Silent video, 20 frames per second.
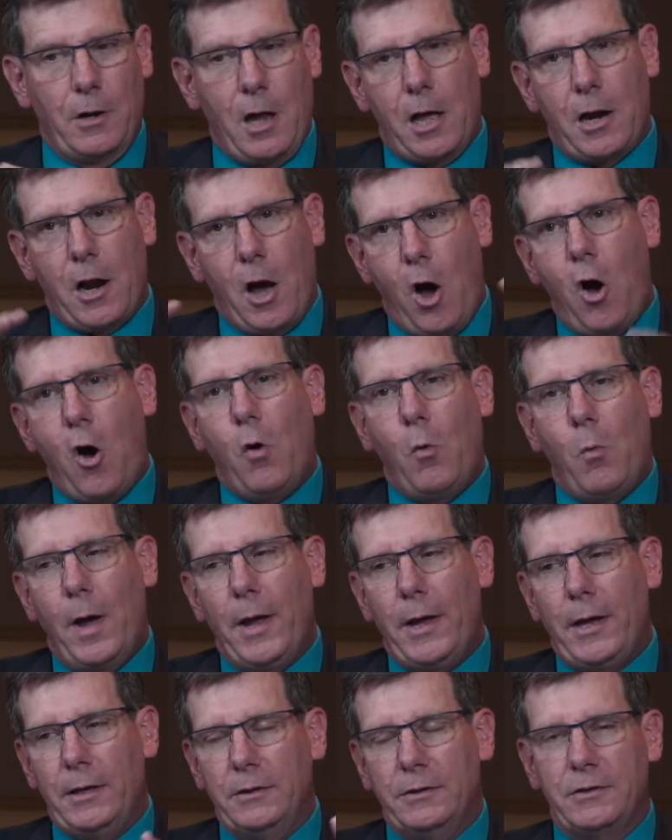
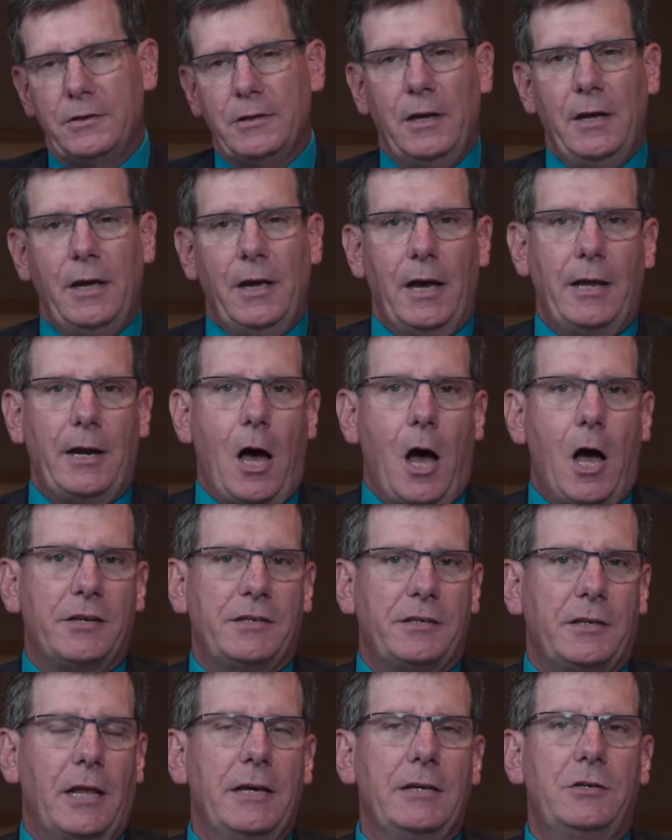always an
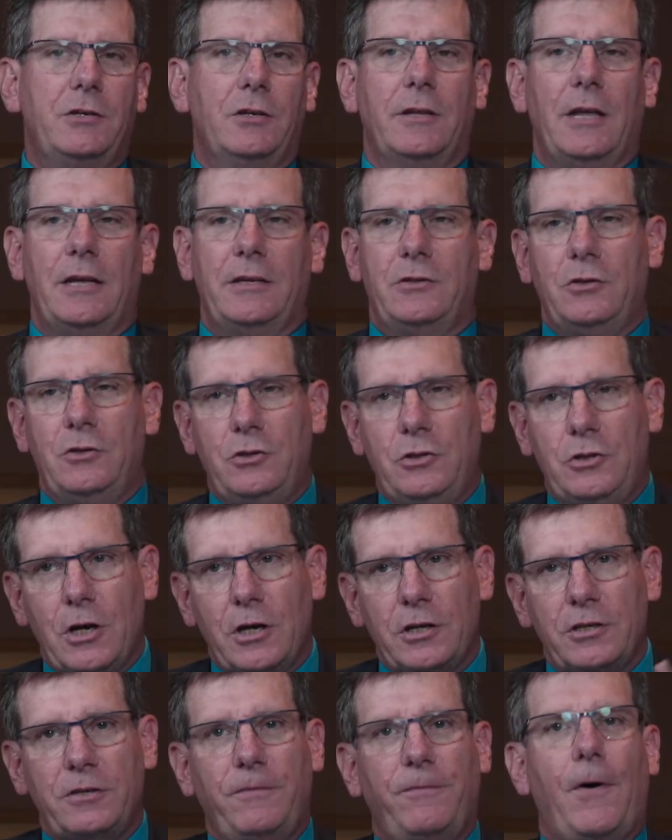oscillation that's
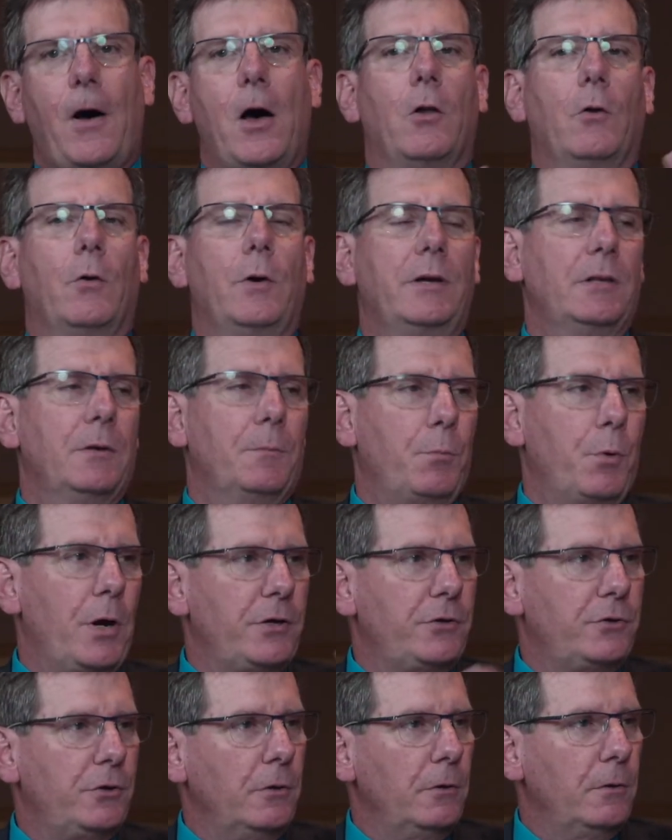just following the
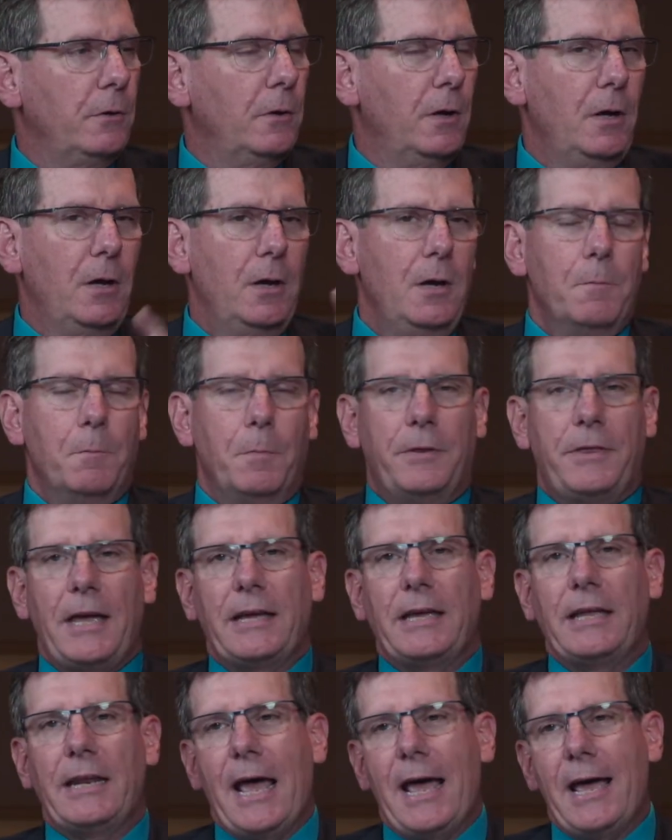pressure, but they
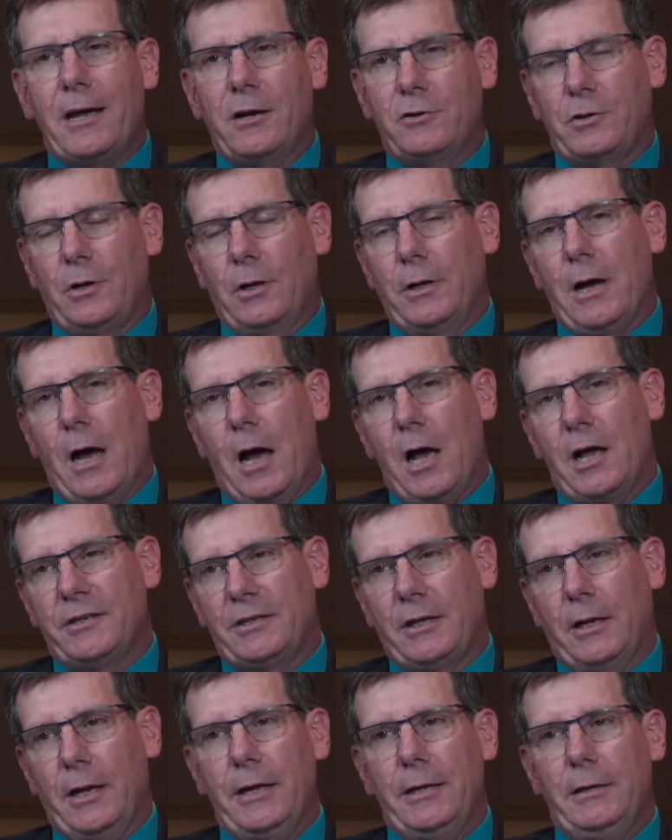can actually
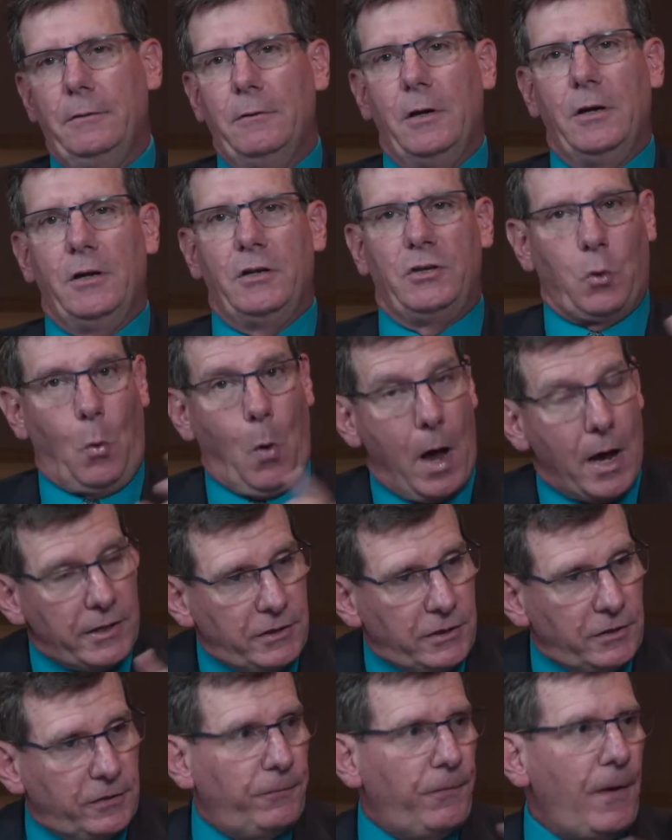oscillate twice
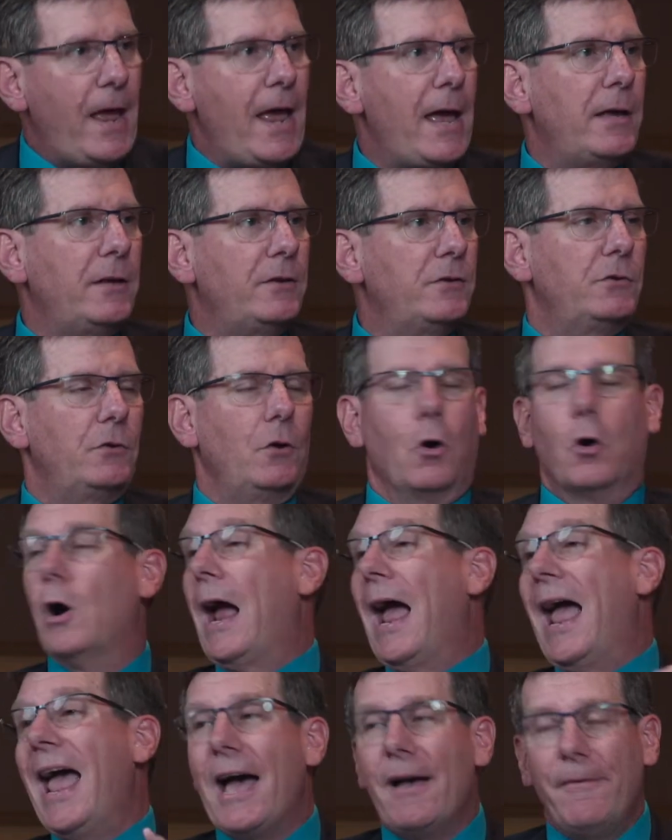as fast or
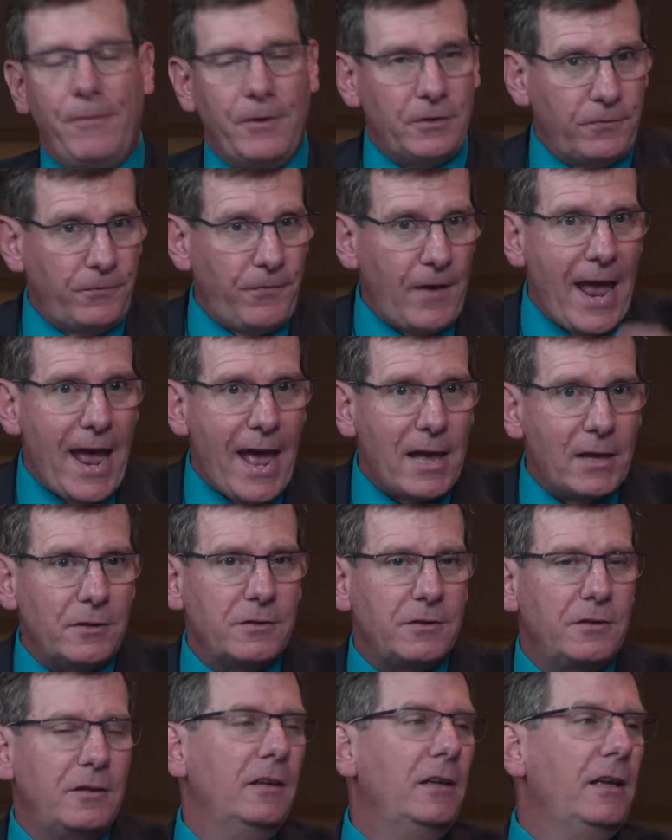half as
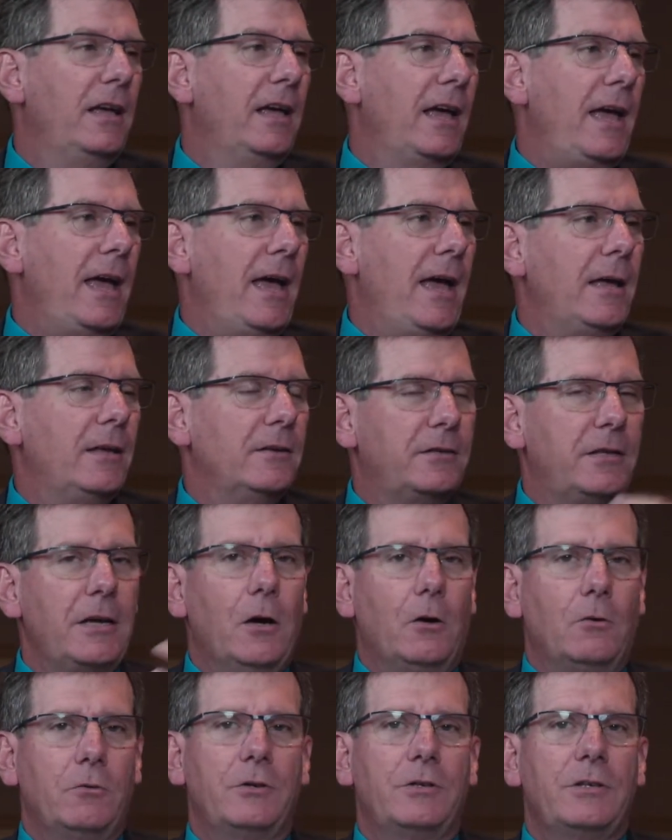fast as the
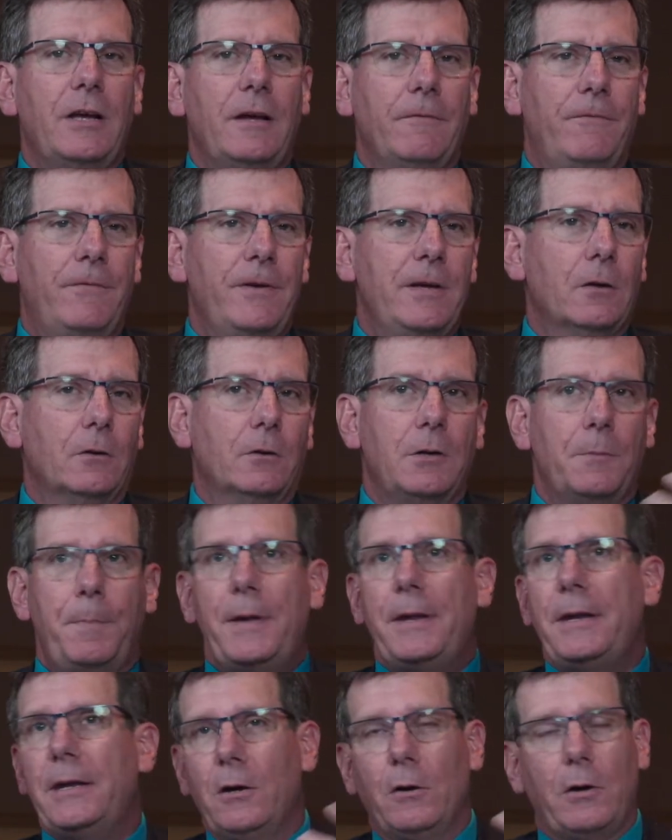ultrasound field,
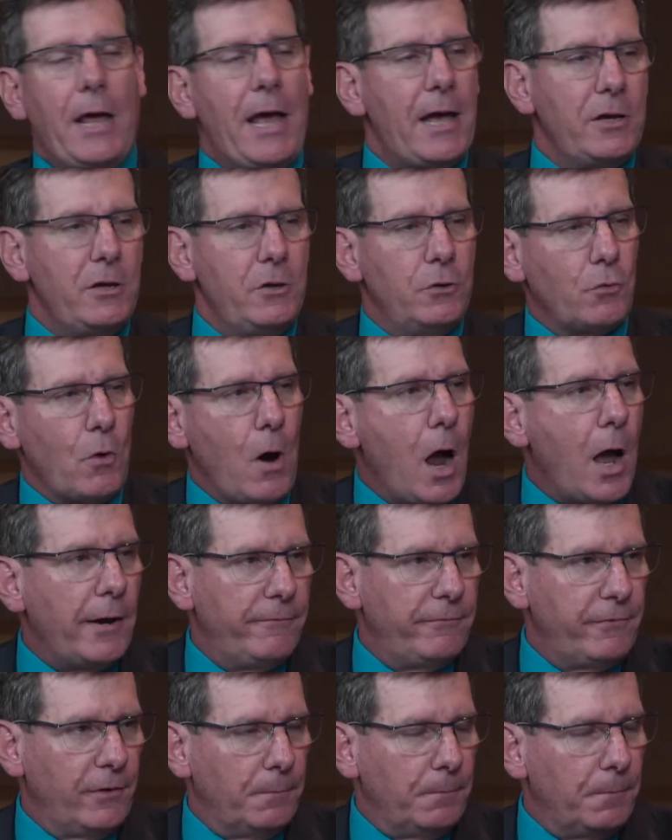depending on how you
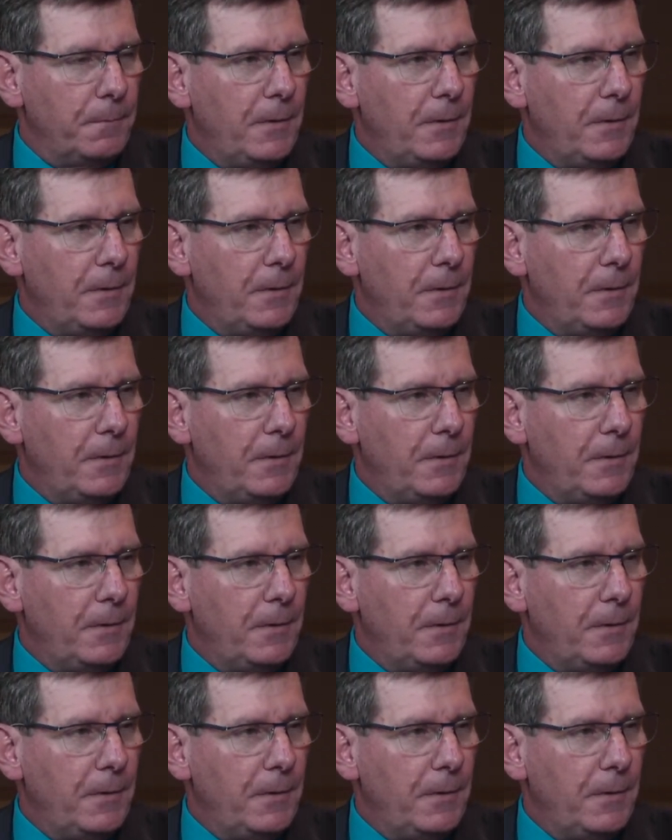drive them.